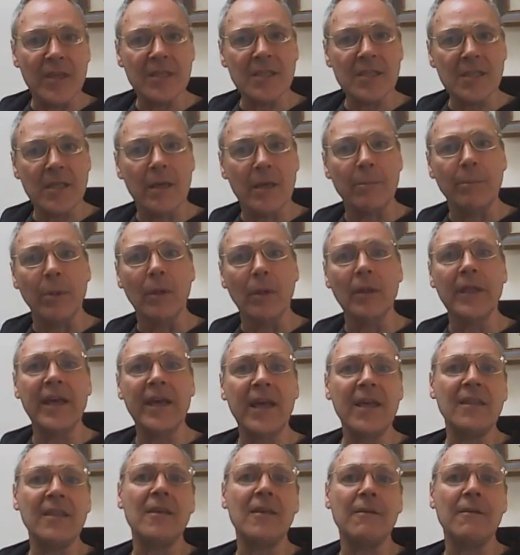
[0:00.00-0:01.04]
this
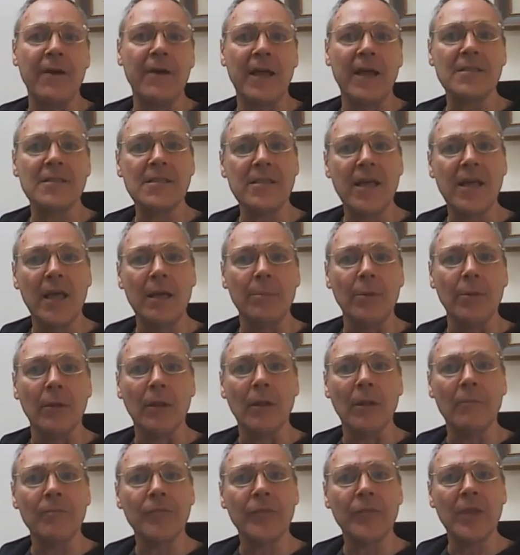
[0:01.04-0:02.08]
symbol in the events
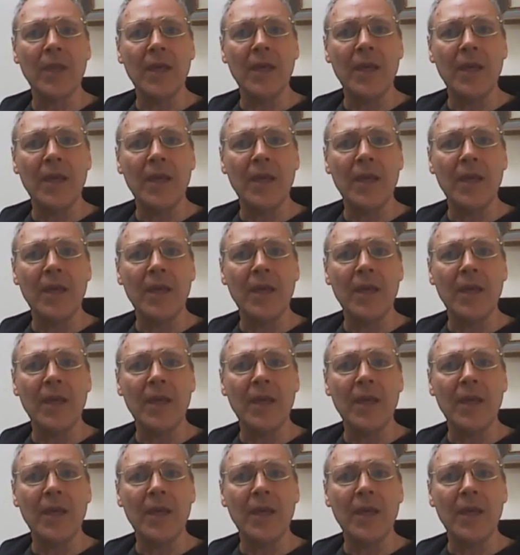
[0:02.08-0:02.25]
table.